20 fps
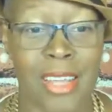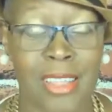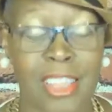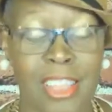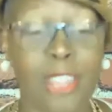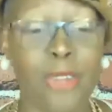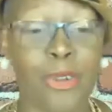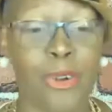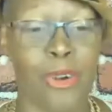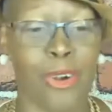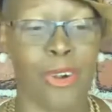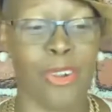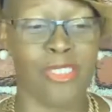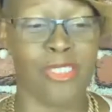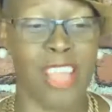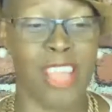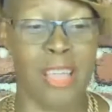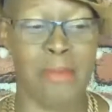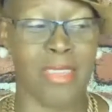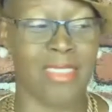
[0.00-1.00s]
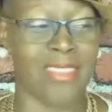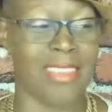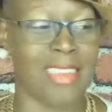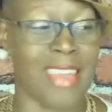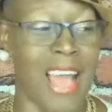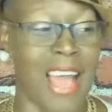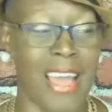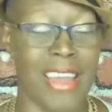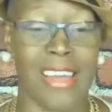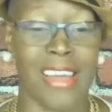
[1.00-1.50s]
The little girl's name is
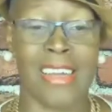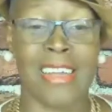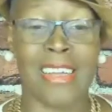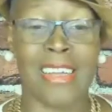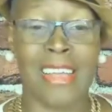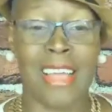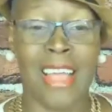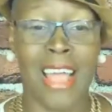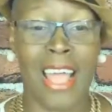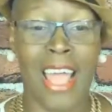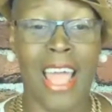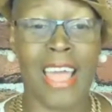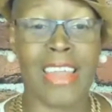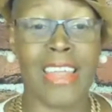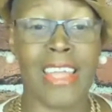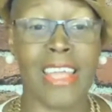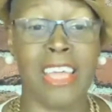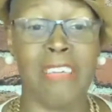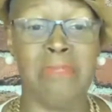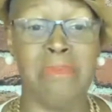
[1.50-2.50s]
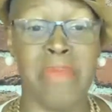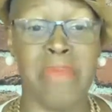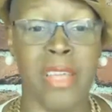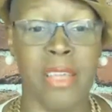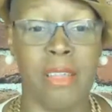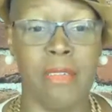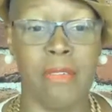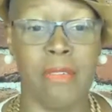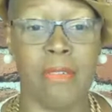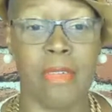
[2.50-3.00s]
Dinah, and it
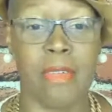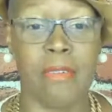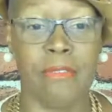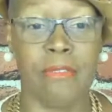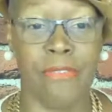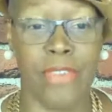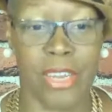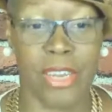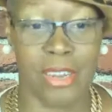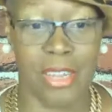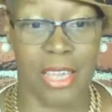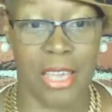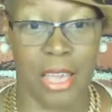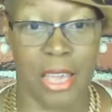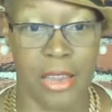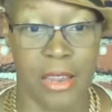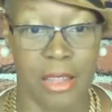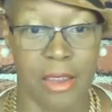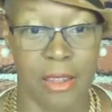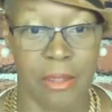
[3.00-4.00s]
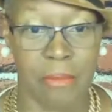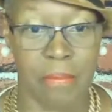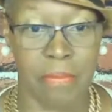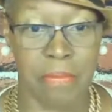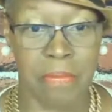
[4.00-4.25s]
means vindicated.